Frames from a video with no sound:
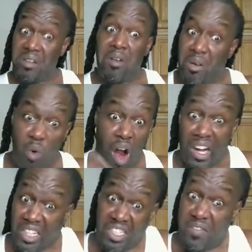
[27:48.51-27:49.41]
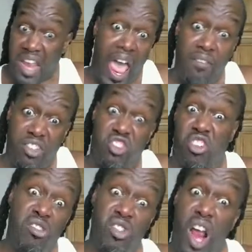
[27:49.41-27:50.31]
but then why does he even
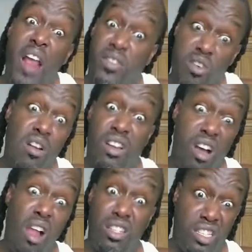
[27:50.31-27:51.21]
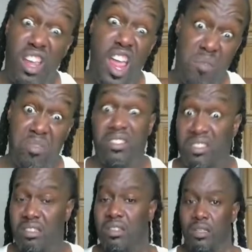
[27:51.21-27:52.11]
have a screwdriver on a college
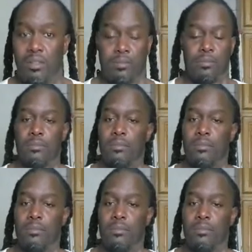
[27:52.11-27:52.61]
campus?